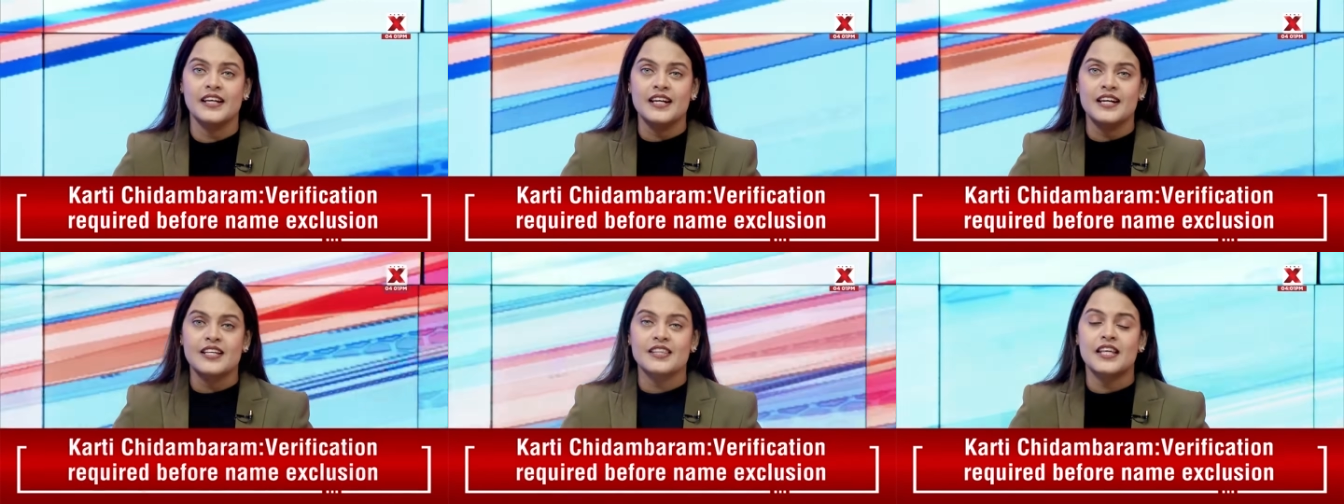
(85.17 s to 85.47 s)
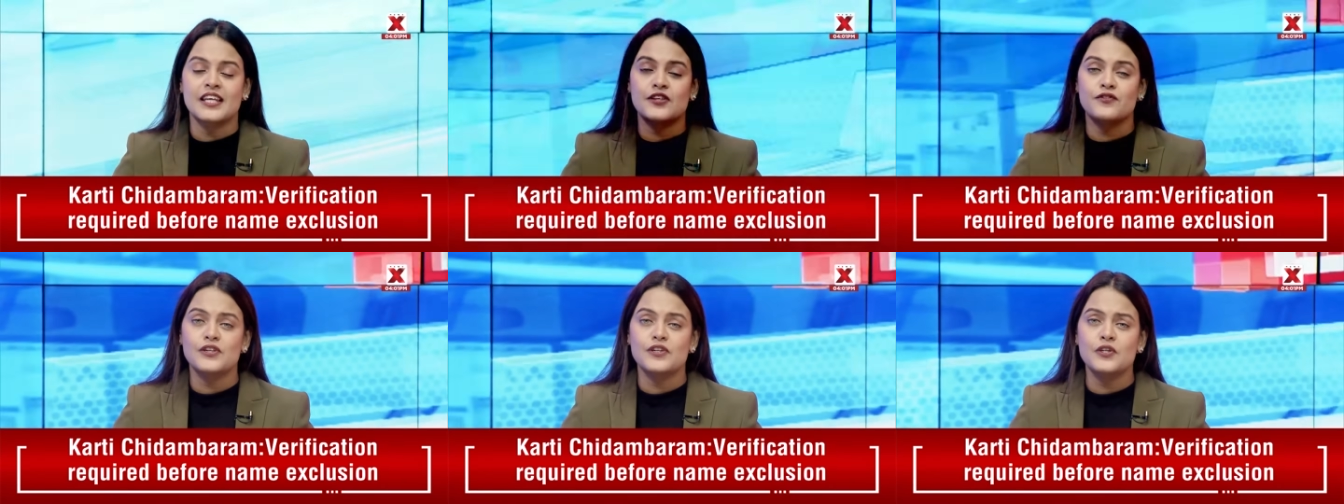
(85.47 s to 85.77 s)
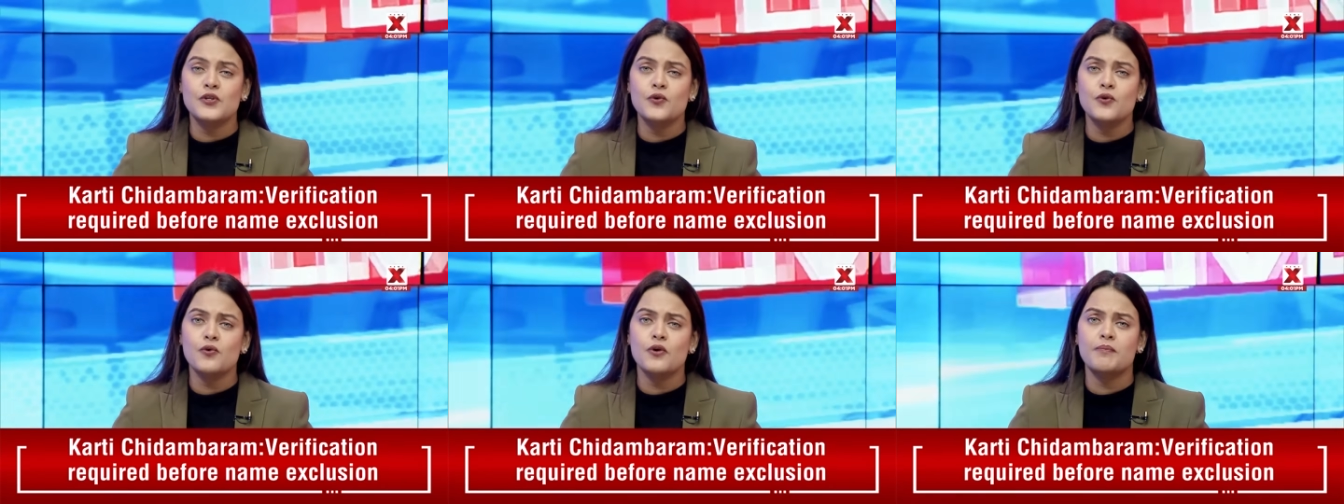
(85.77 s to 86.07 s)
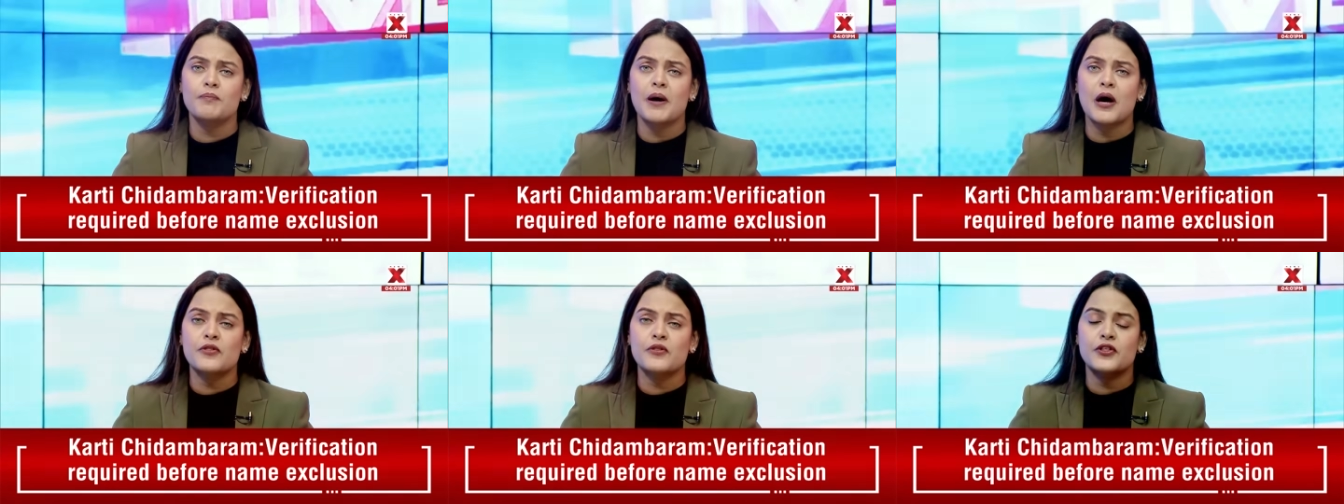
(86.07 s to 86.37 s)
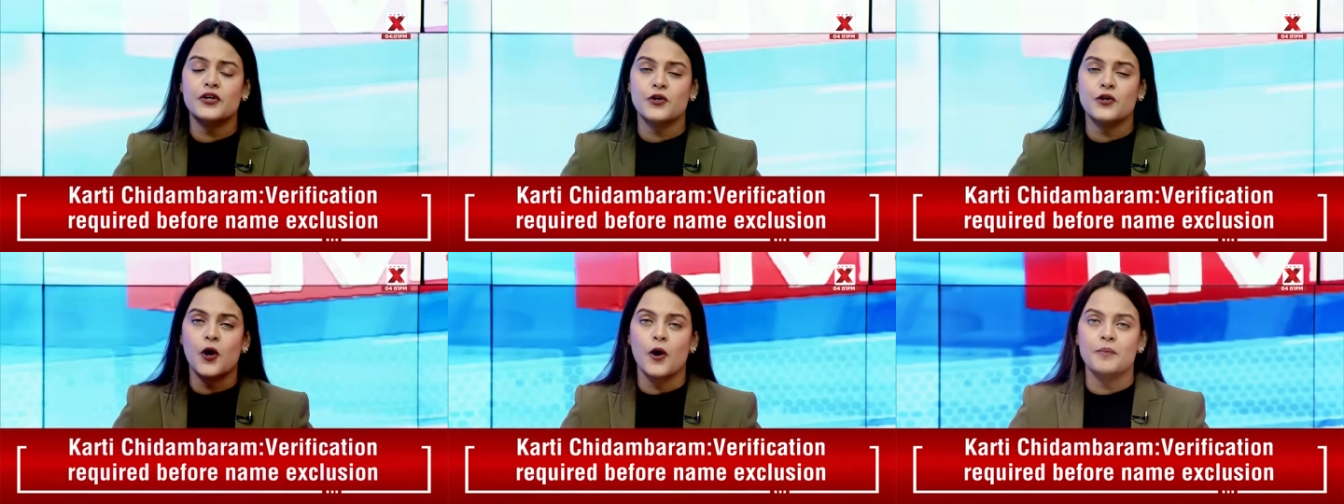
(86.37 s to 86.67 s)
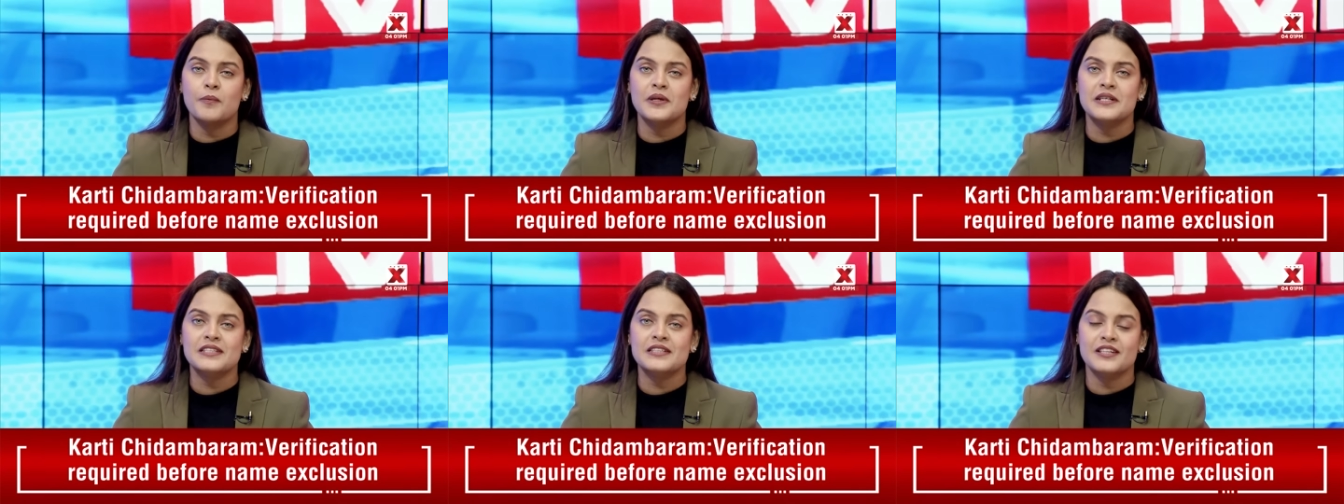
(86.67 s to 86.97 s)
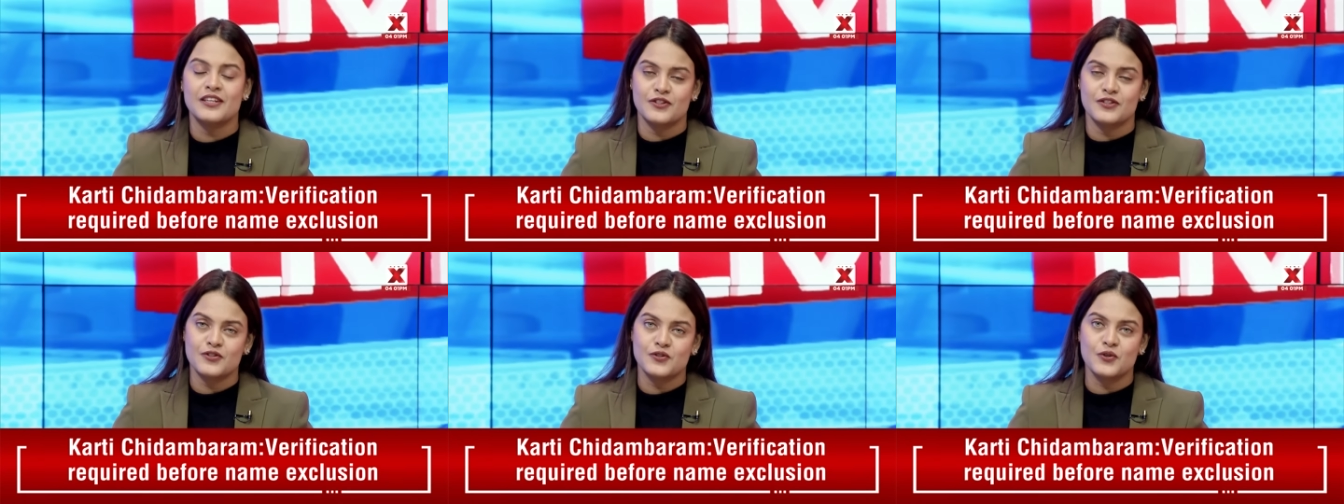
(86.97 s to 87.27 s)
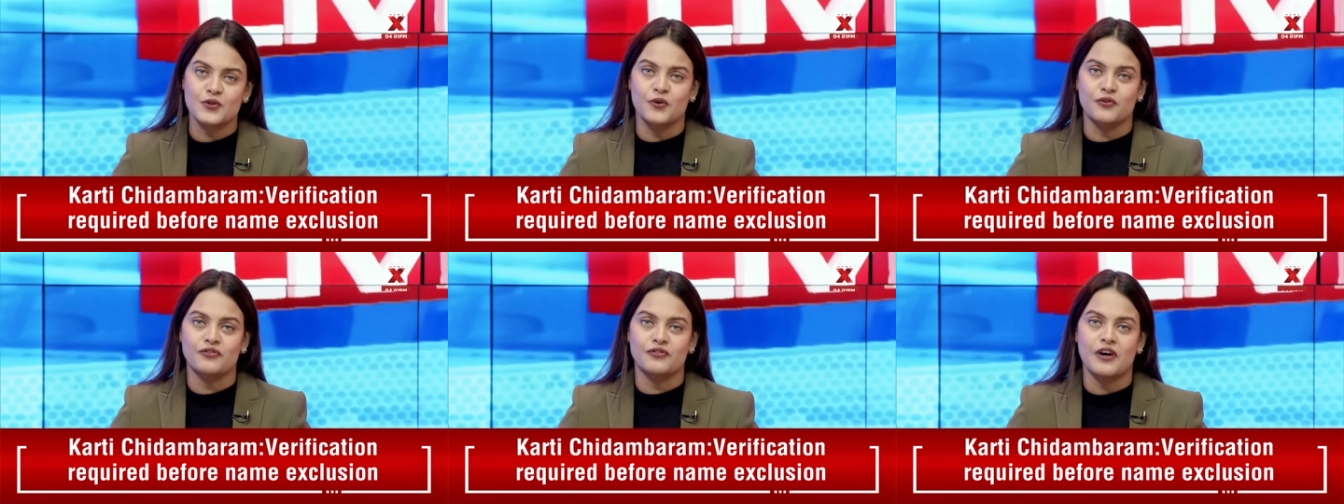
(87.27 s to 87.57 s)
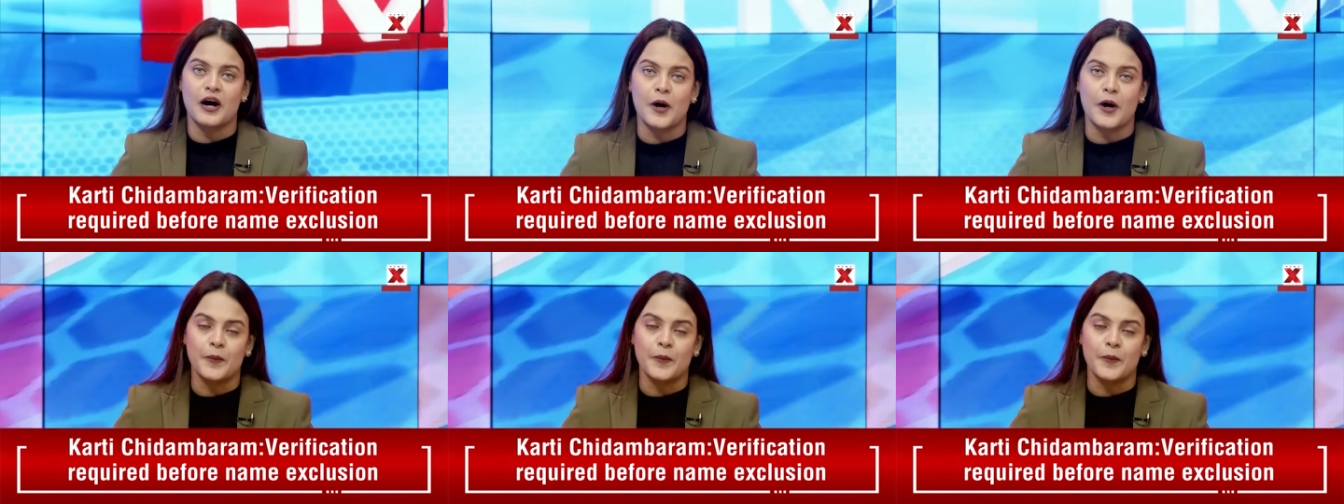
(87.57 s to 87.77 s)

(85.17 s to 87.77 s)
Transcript: that we know about the comet so far.